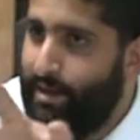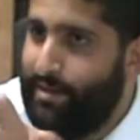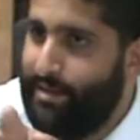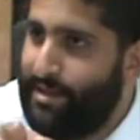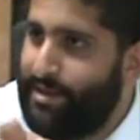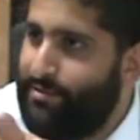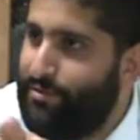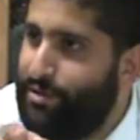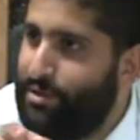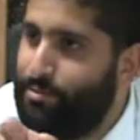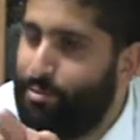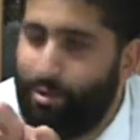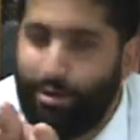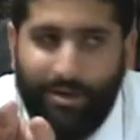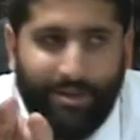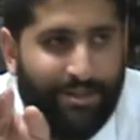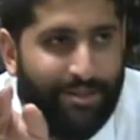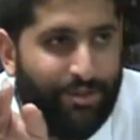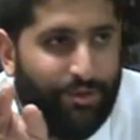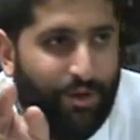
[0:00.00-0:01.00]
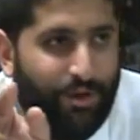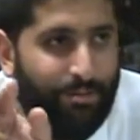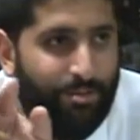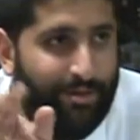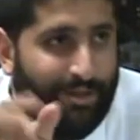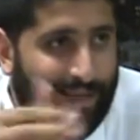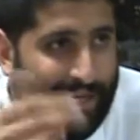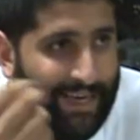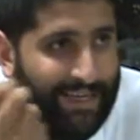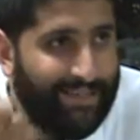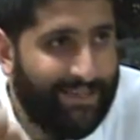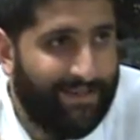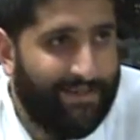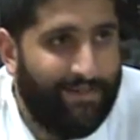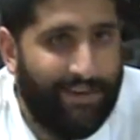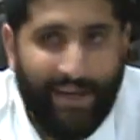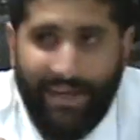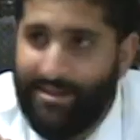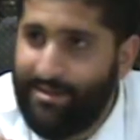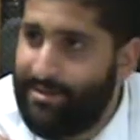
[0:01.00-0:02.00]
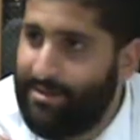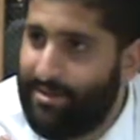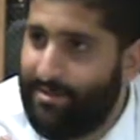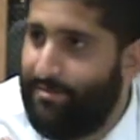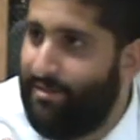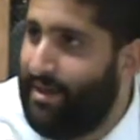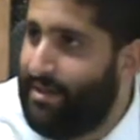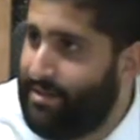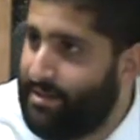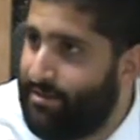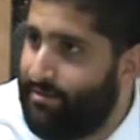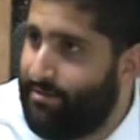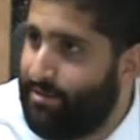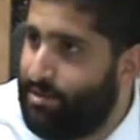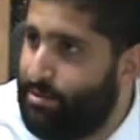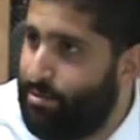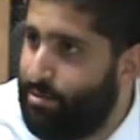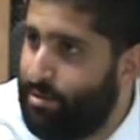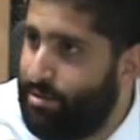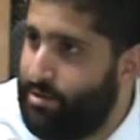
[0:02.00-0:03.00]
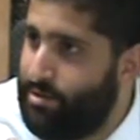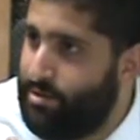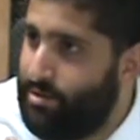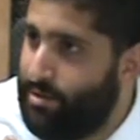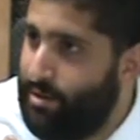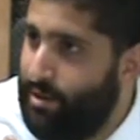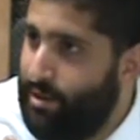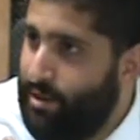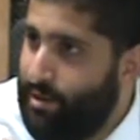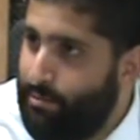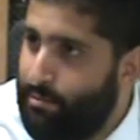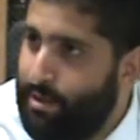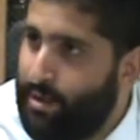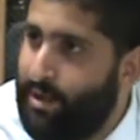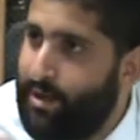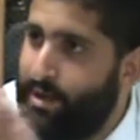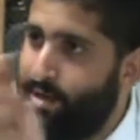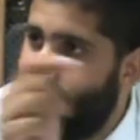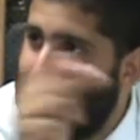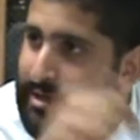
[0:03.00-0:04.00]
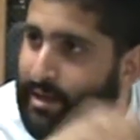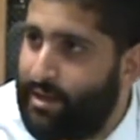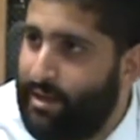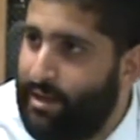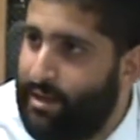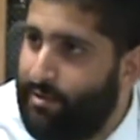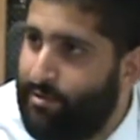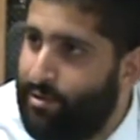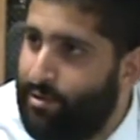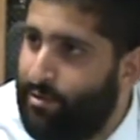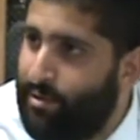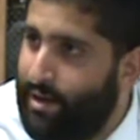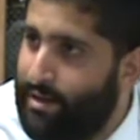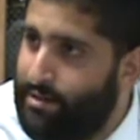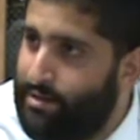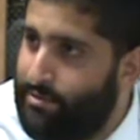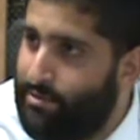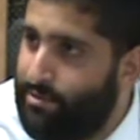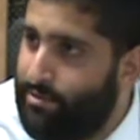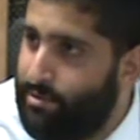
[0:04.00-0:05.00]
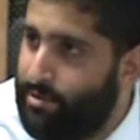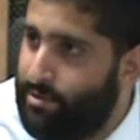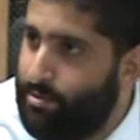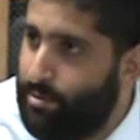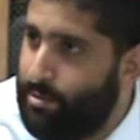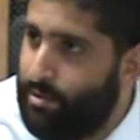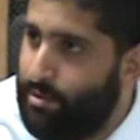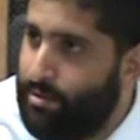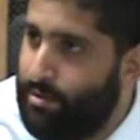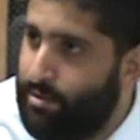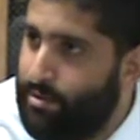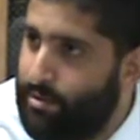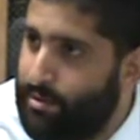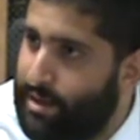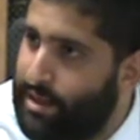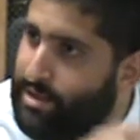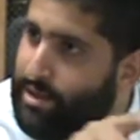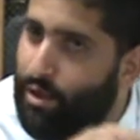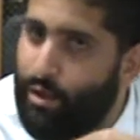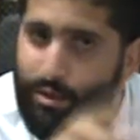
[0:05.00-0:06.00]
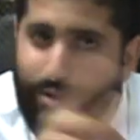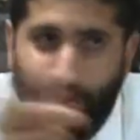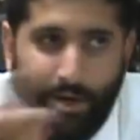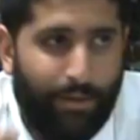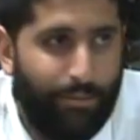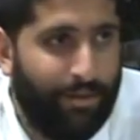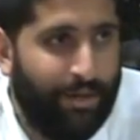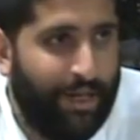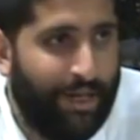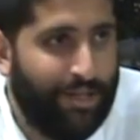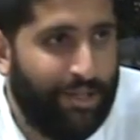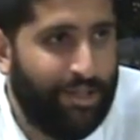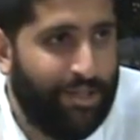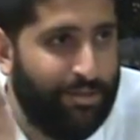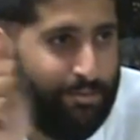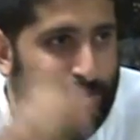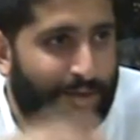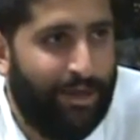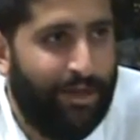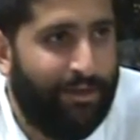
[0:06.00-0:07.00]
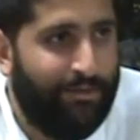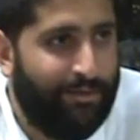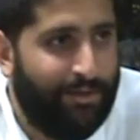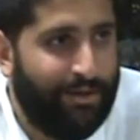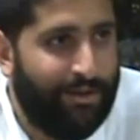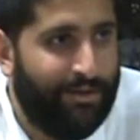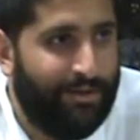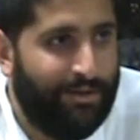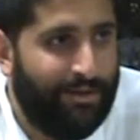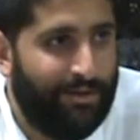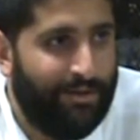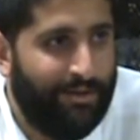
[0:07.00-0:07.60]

This firstborn is in trouble. He has to fast the fast of firstborns, but he doesn't get any of the rights of the firstborn. He has all the obligations, but none of the